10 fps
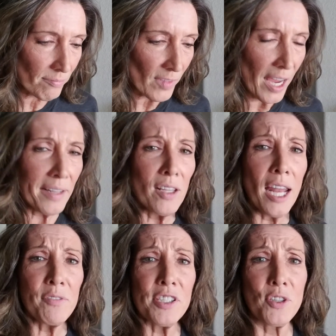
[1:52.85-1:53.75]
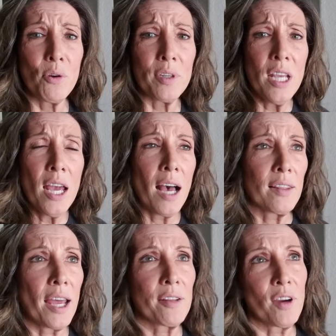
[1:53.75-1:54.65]
And a lot
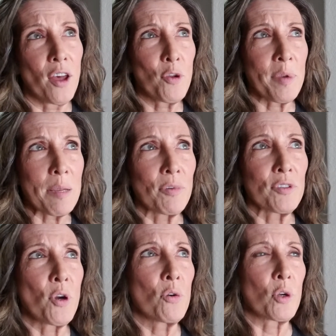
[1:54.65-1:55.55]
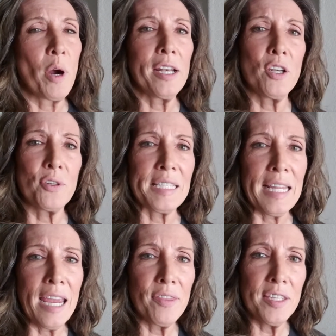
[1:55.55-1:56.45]
of other people don't quite
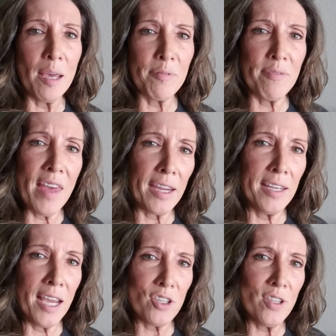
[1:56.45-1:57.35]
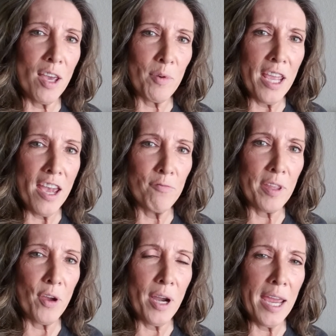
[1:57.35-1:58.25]
understand the depth of that connection that we have with
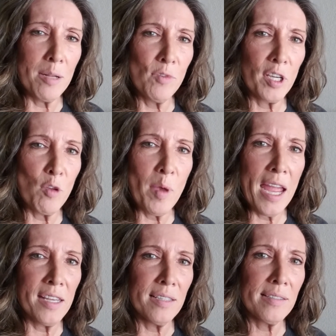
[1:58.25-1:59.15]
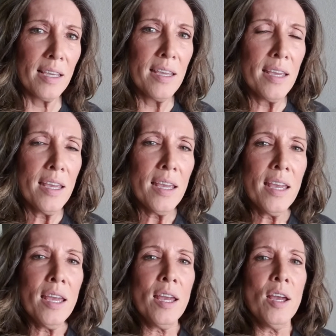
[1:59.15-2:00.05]
our animal companions.
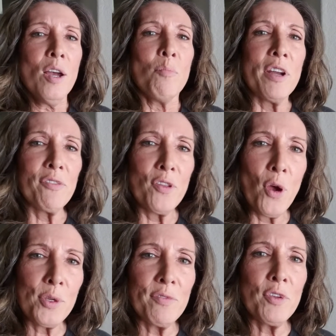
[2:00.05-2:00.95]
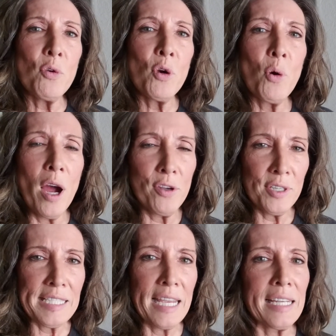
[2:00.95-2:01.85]
But for those of you who
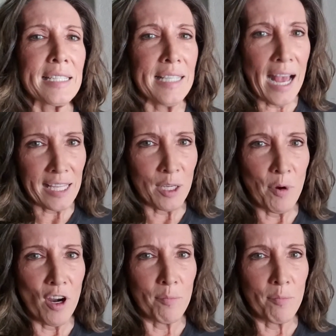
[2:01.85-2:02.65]
understand exactly where I'm